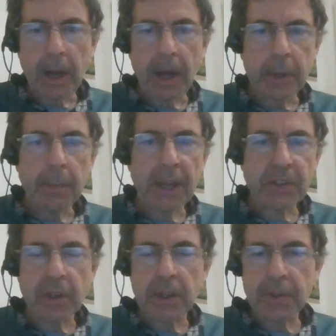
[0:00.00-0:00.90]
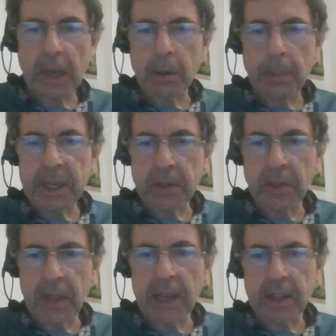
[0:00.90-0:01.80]
But I would imagine that it sounded
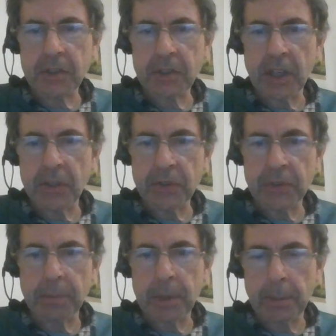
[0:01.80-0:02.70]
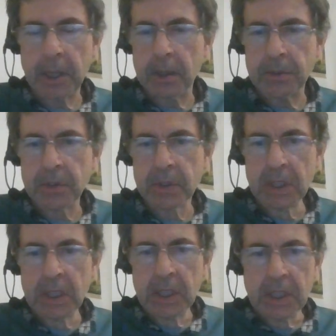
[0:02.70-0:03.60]
better than the LXT just simply because,